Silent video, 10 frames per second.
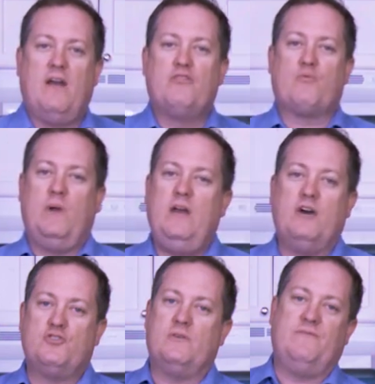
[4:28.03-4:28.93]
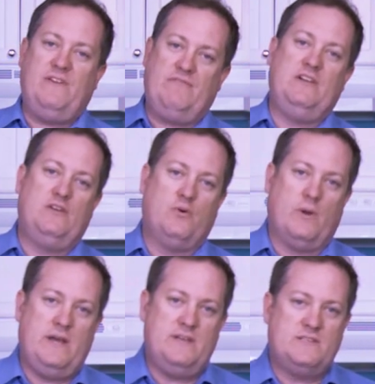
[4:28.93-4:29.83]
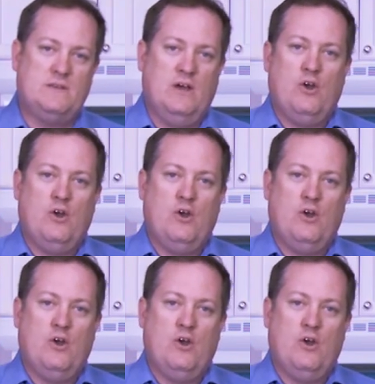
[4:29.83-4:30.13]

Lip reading: 350 degrees.